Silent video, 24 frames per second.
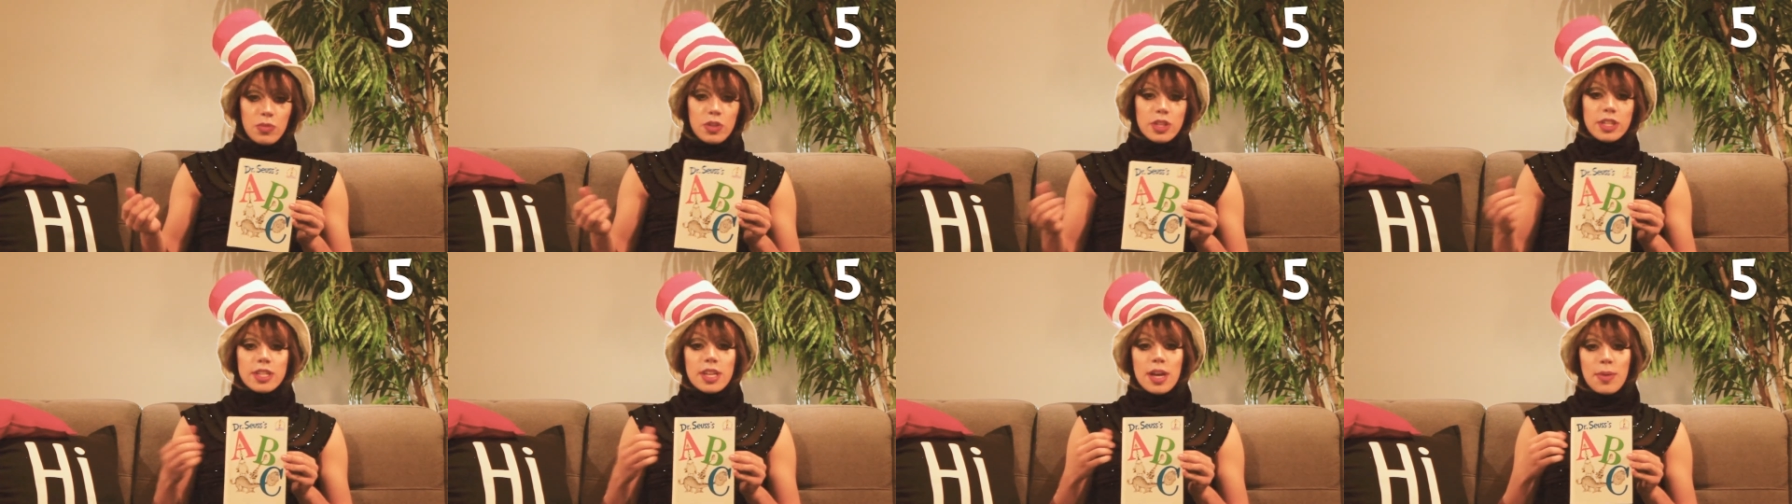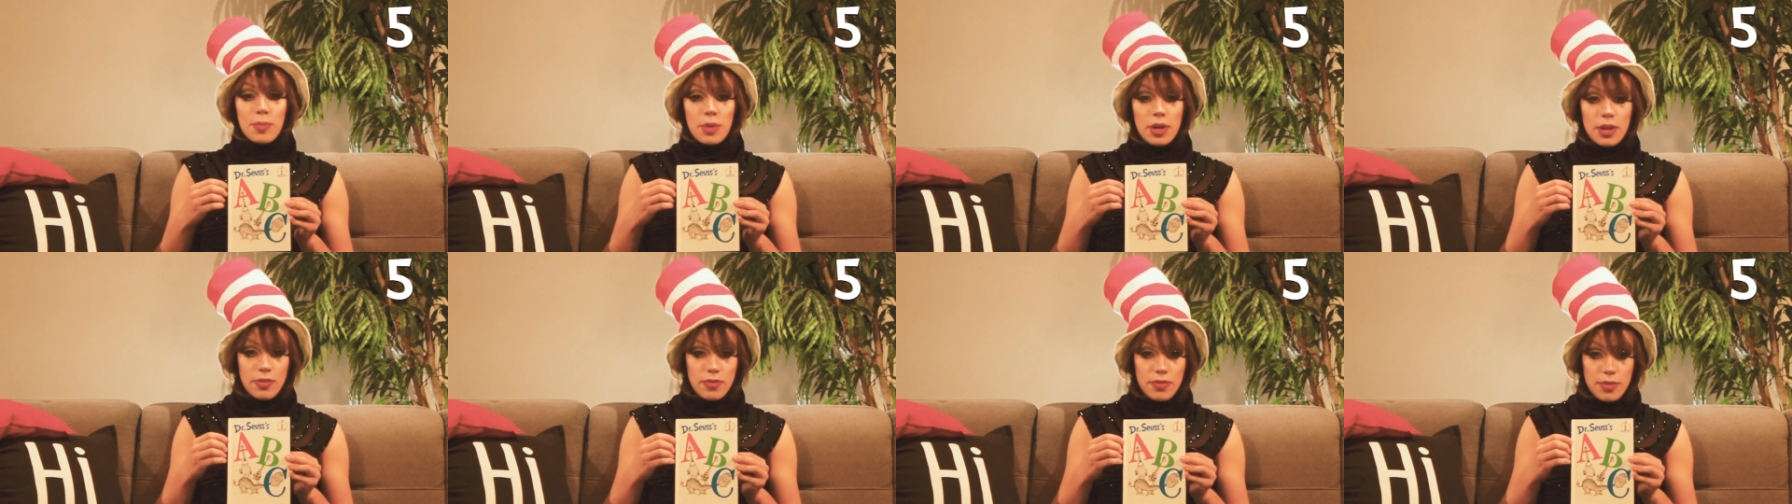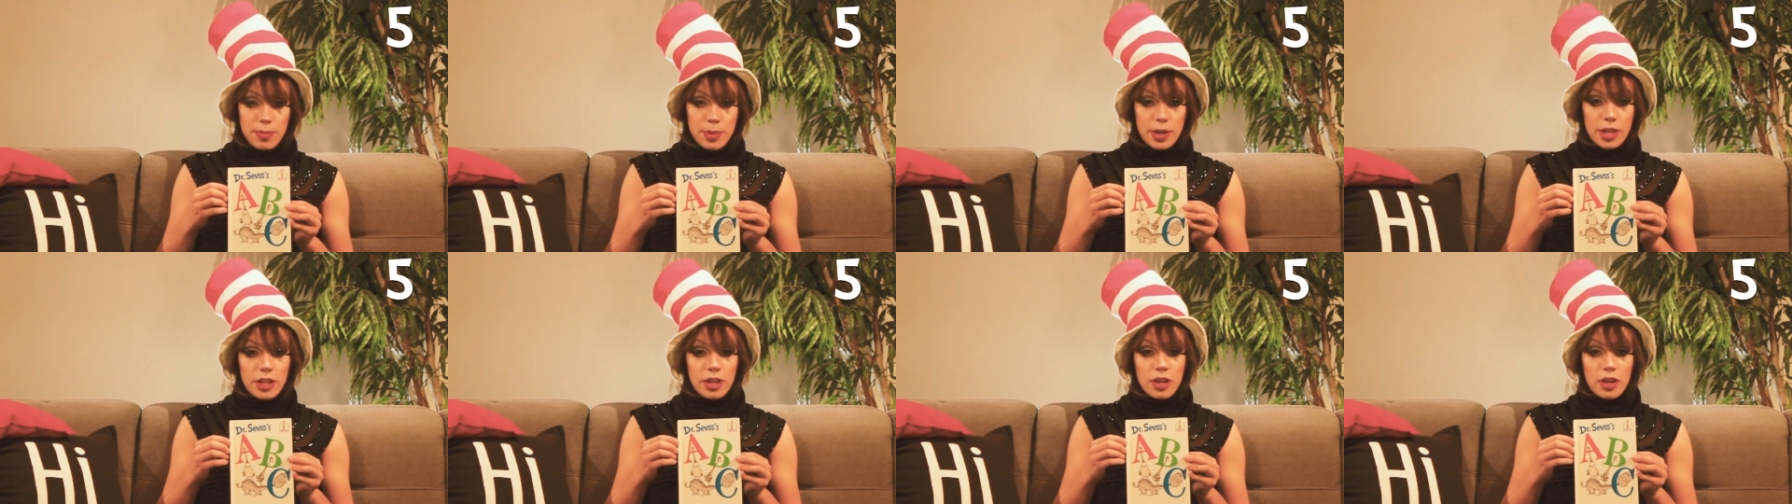somewhat
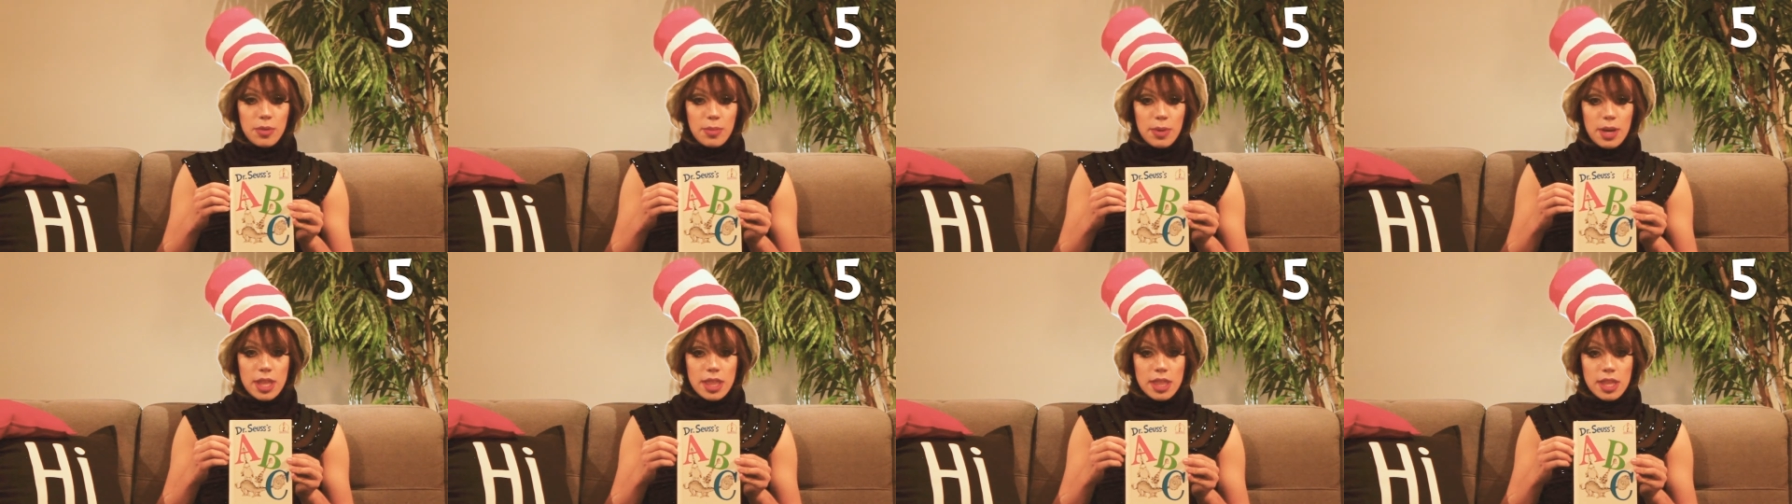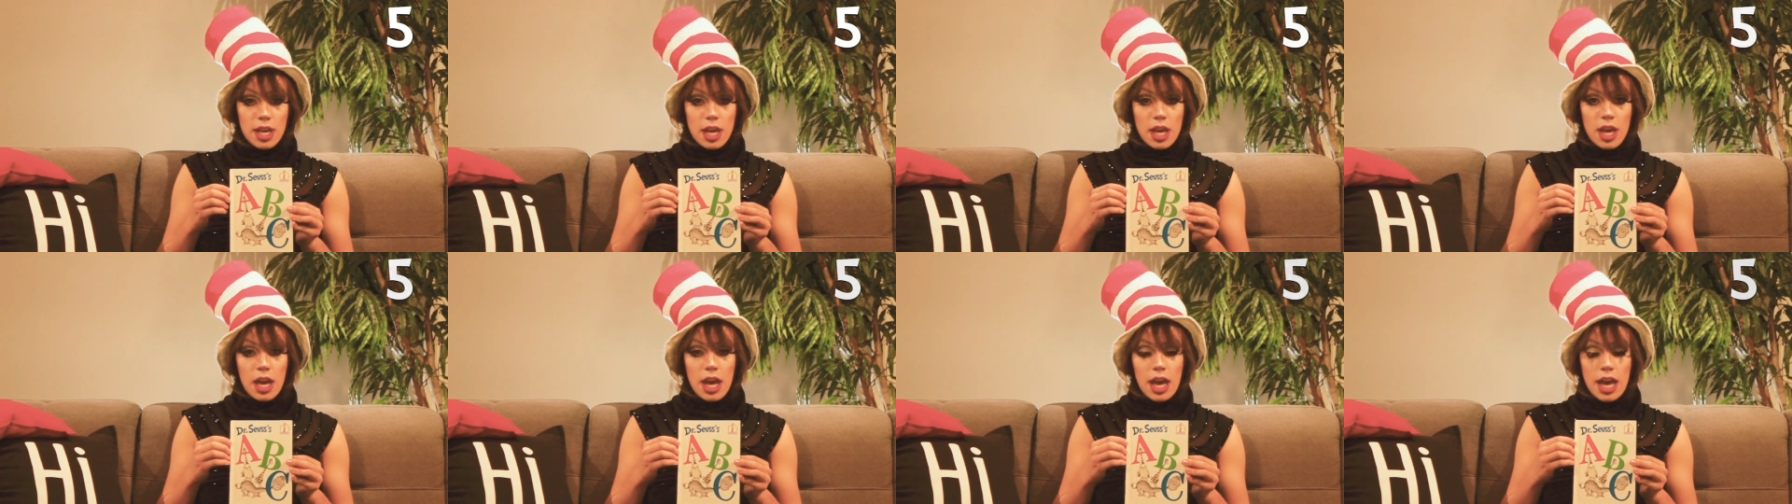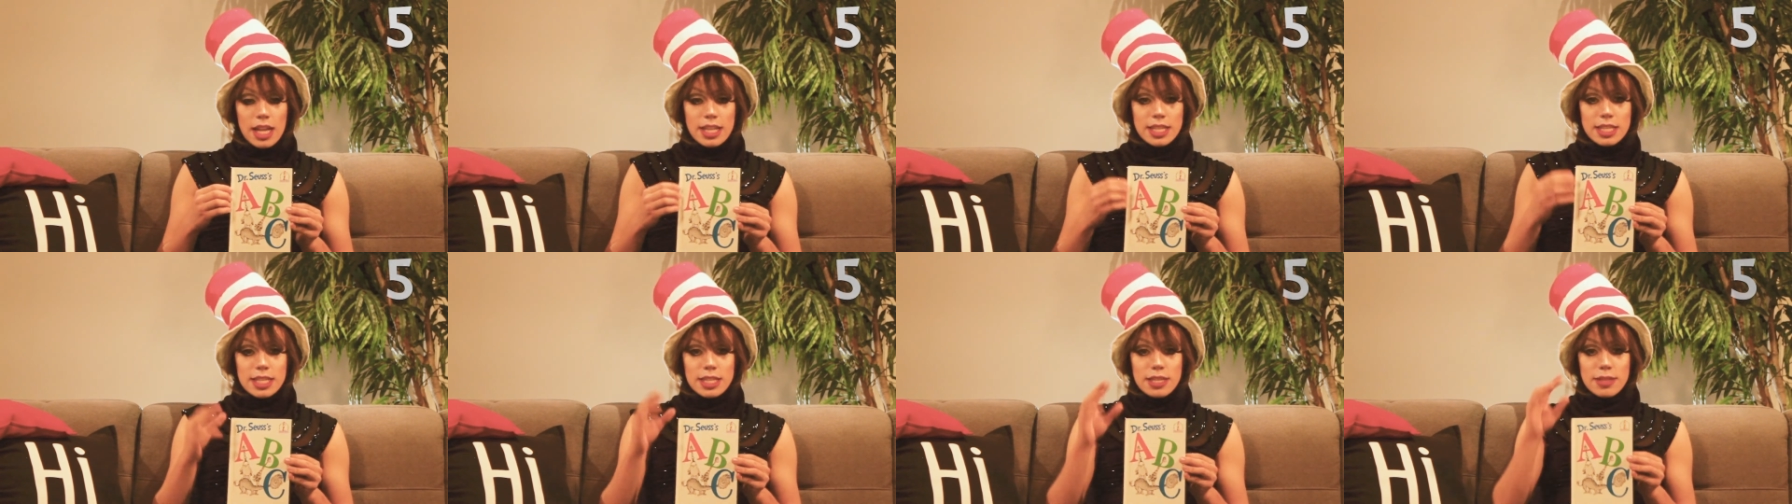familiar with
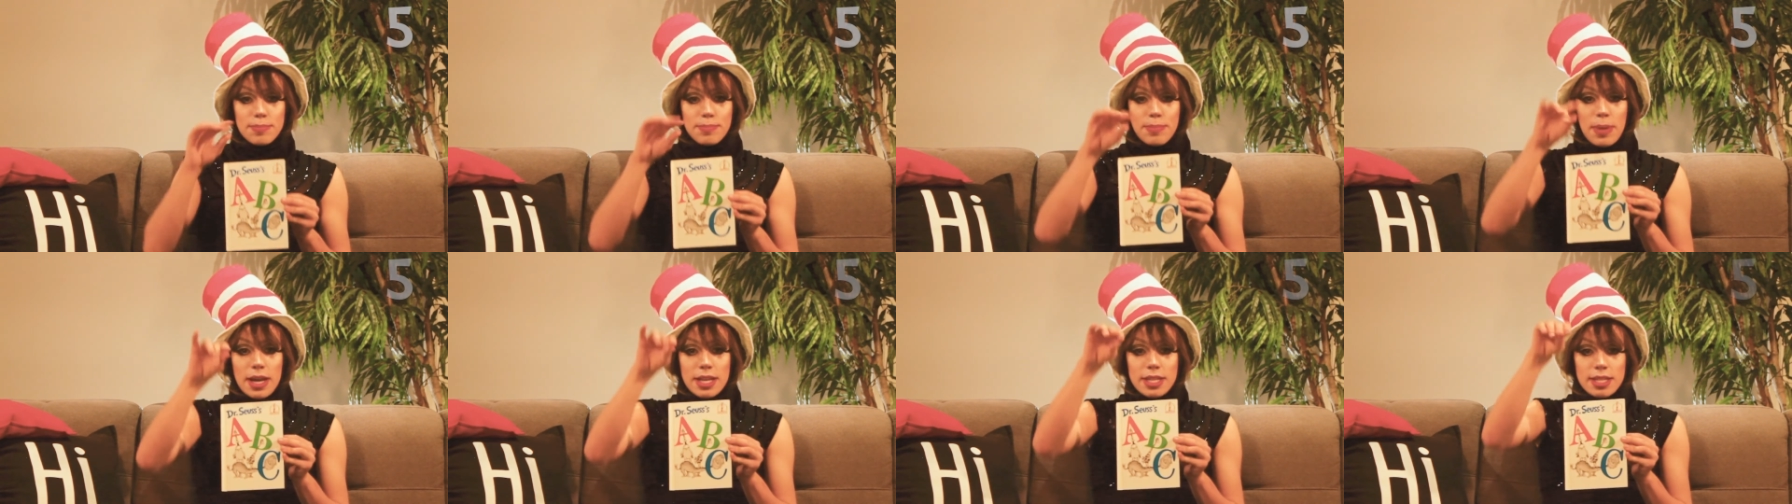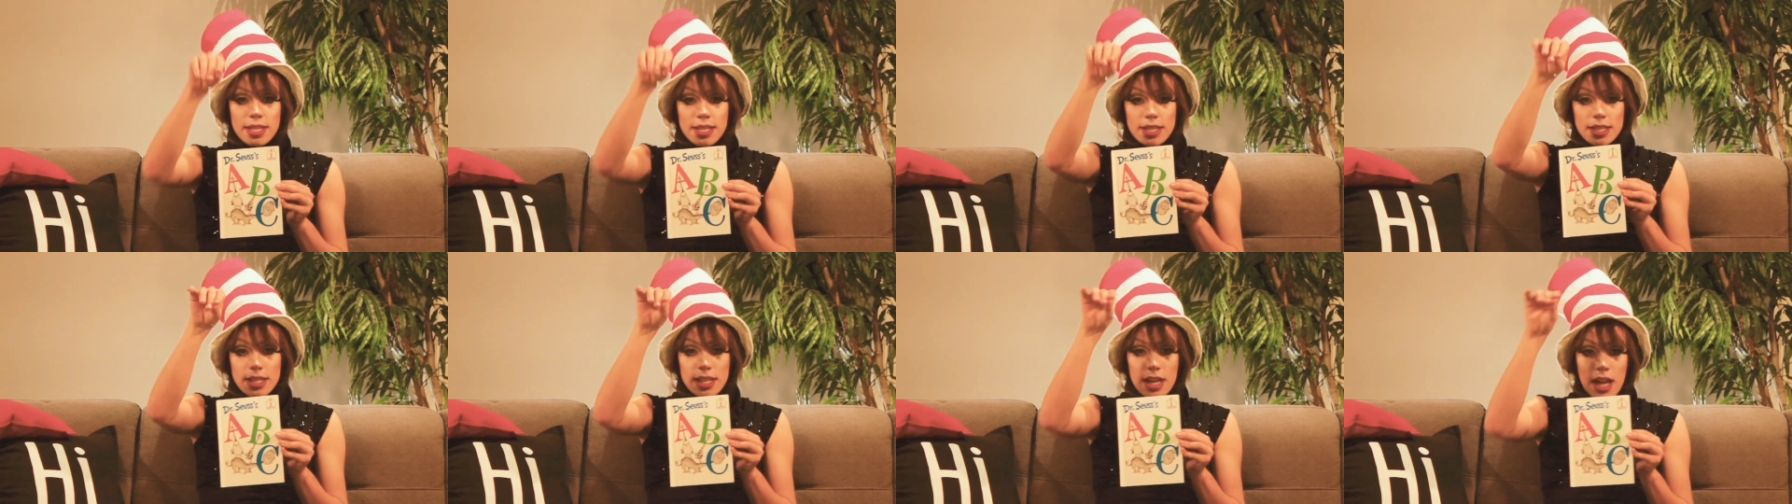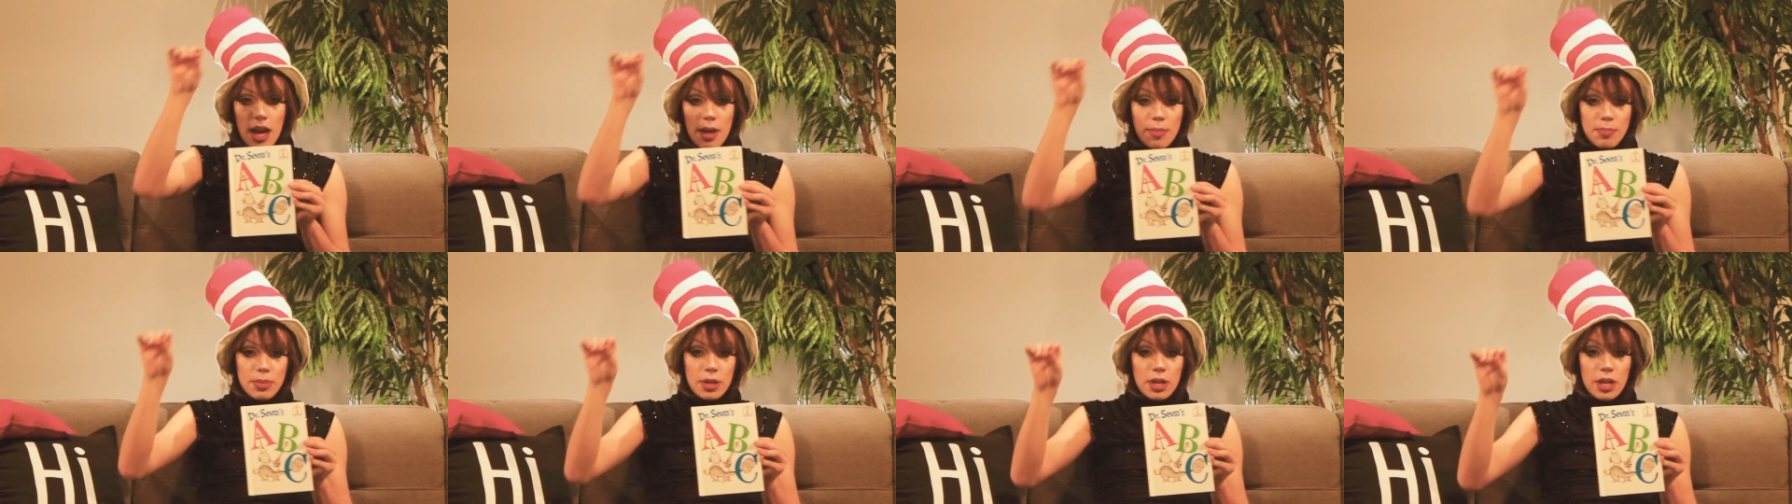and spices it
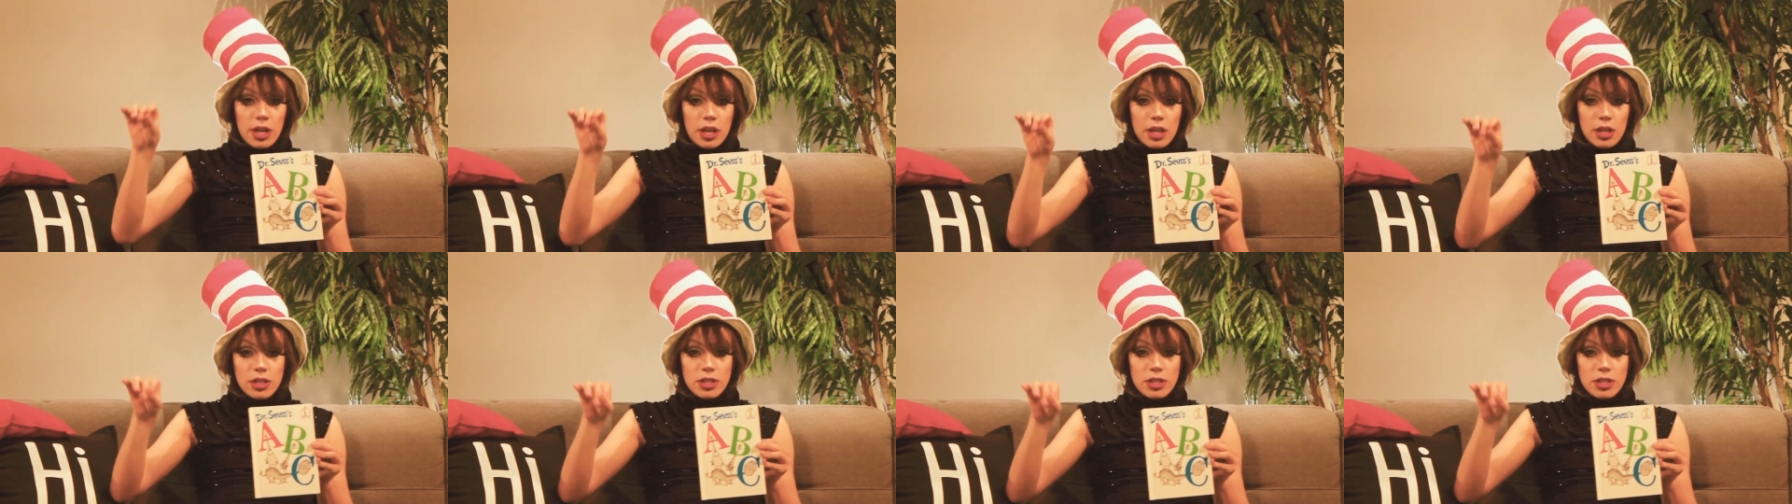up